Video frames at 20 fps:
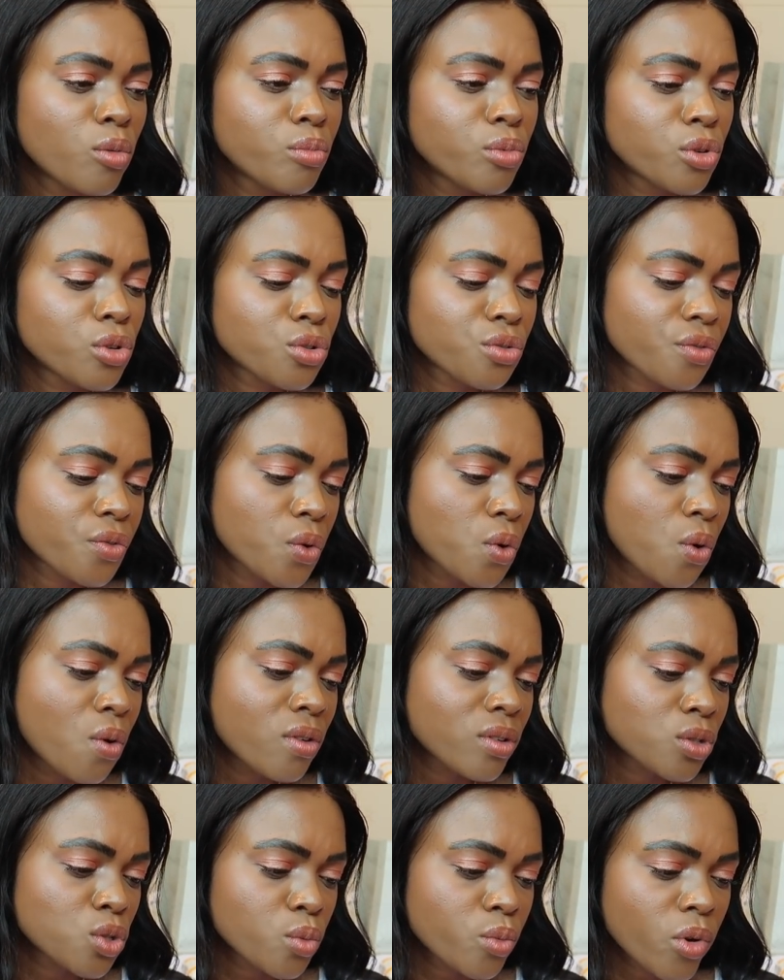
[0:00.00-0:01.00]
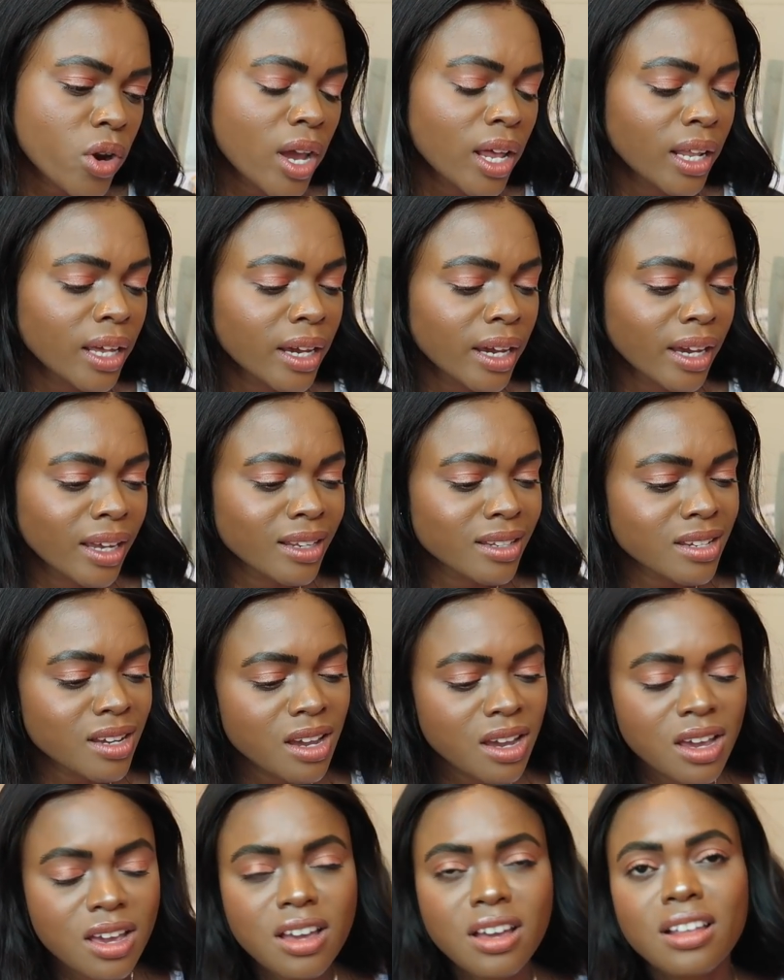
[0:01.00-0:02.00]
beautiful super elegant
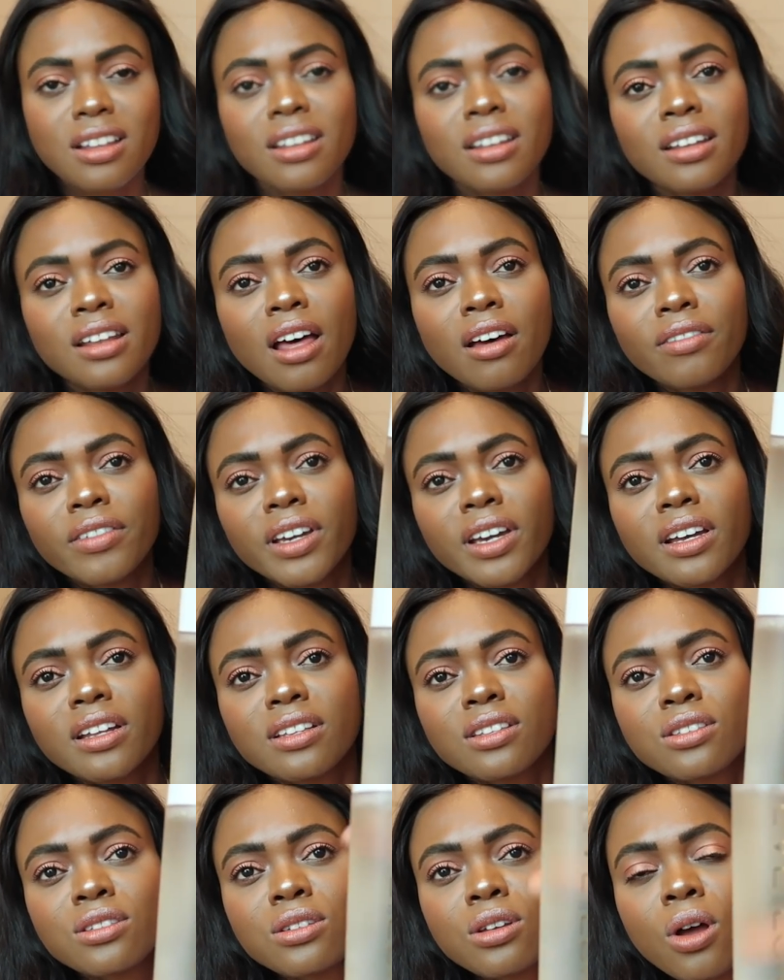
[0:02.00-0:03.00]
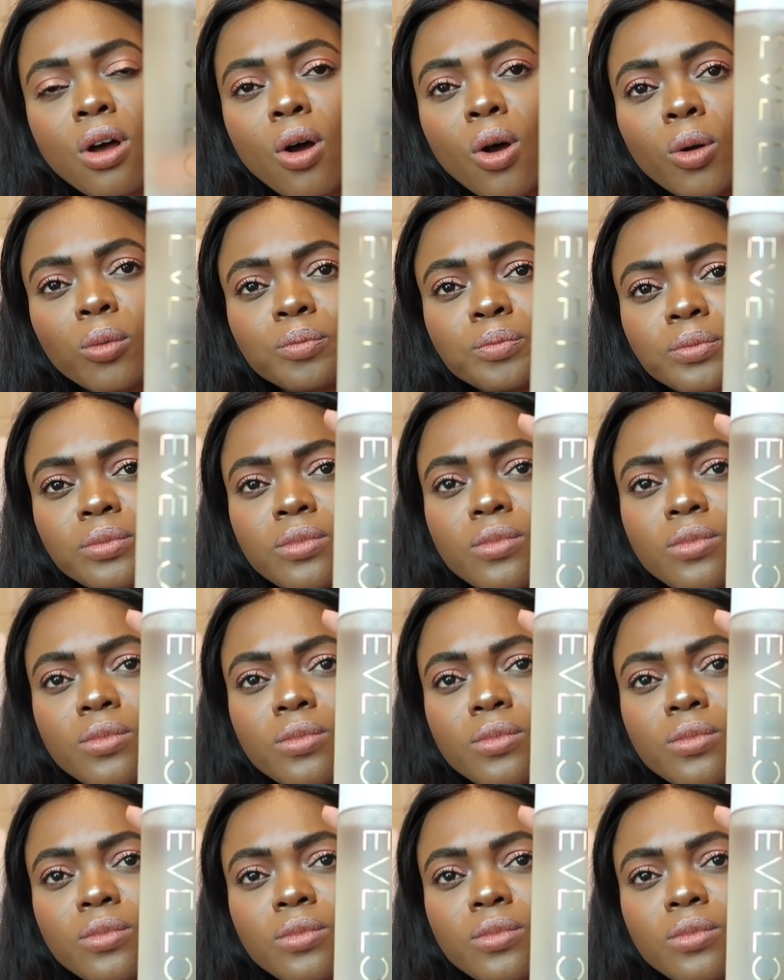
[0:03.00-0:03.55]
love it so